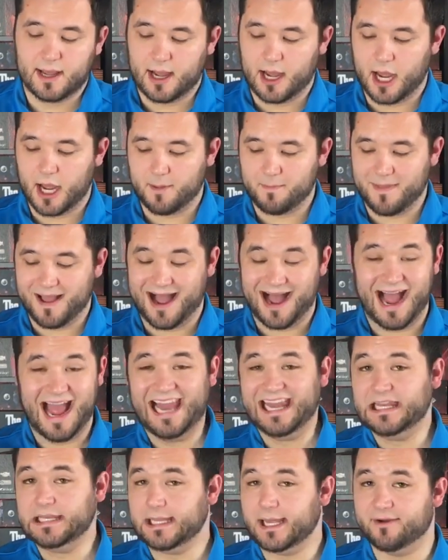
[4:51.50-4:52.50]

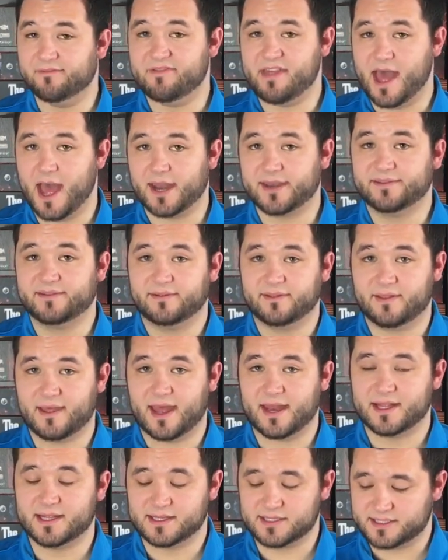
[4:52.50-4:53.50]
I love that.
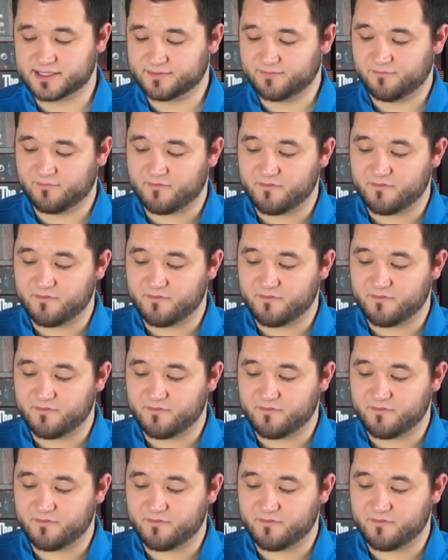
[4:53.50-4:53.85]
That is